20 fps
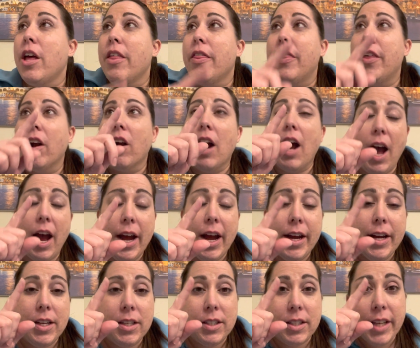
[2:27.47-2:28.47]
Their
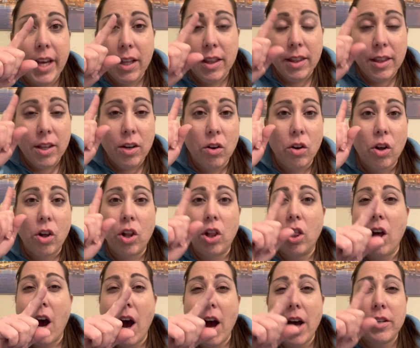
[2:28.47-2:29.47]
eyes get little
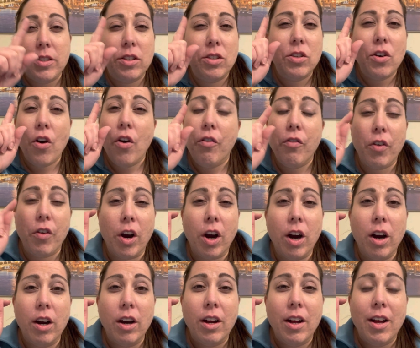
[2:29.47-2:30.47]
glossed over.